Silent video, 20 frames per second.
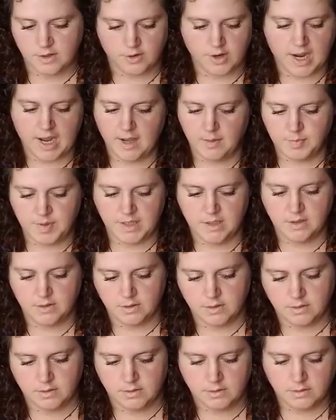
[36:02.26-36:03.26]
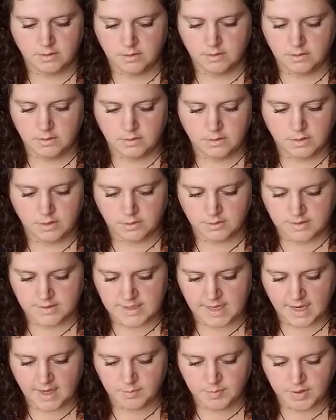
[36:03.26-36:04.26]
they're happy, you're
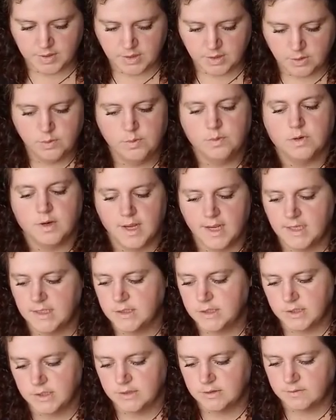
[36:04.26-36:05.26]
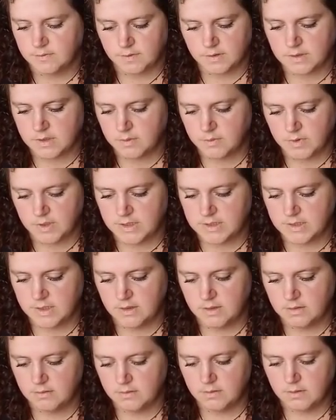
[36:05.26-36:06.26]
sad, but you are anxious for some
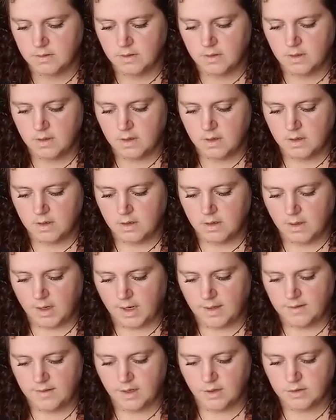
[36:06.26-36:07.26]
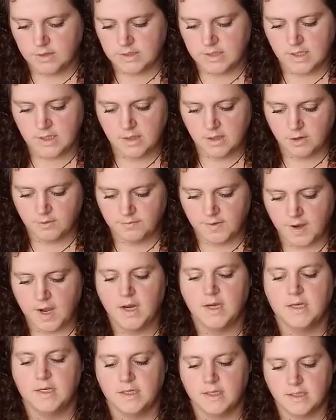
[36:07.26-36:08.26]
reason. And they're sitting there
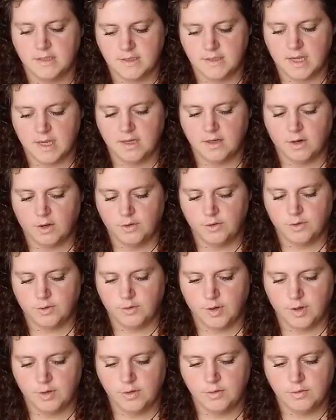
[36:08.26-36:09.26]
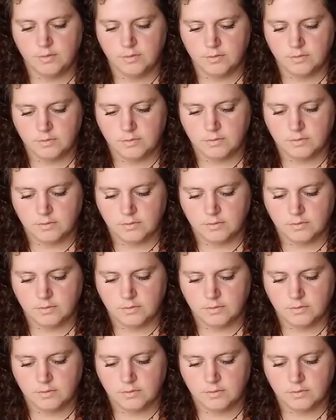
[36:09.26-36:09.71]
finding content on their own.